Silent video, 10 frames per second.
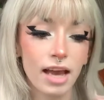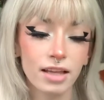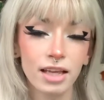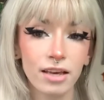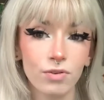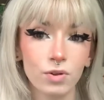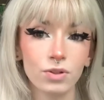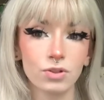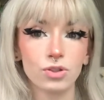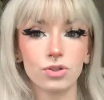and they give you a
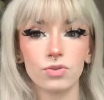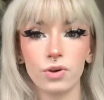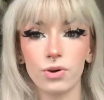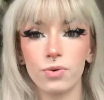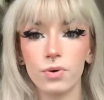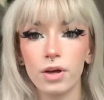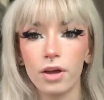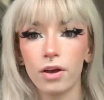little screw